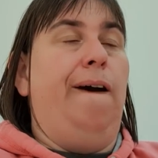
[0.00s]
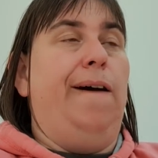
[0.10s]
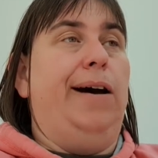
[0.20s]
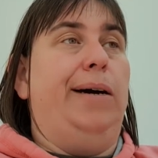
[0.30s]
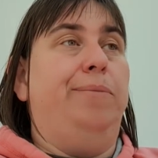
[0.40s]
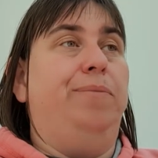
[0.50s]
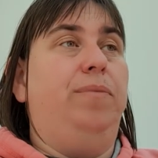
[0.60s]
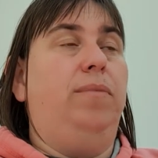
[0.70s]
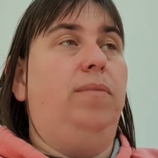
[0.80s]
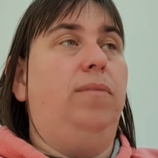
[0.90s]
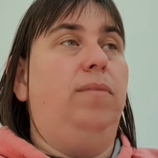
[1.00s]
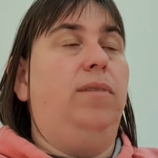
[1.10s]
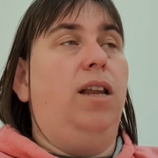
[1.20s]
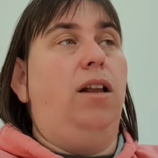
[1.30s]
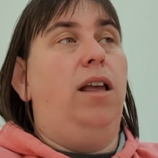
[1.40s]
Um,
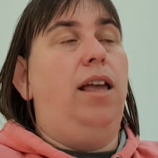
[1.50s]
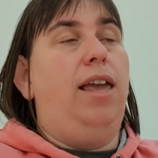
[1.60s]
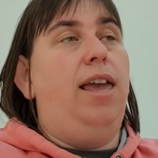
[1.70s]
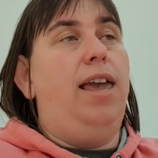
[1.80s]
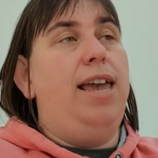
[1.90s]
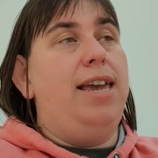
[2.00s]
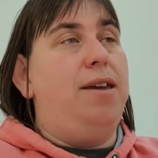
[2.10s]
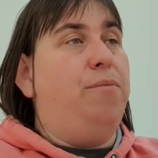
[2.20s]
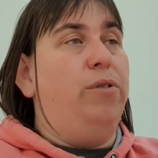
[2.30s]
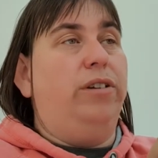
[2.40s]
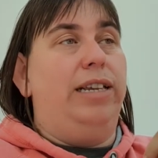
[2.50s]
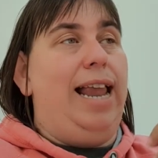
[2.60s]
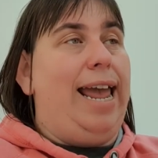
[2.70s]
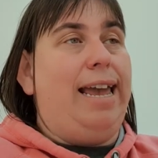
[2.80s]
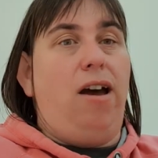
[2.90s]
he was
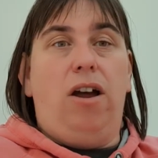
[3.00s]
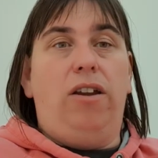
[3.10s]
late at,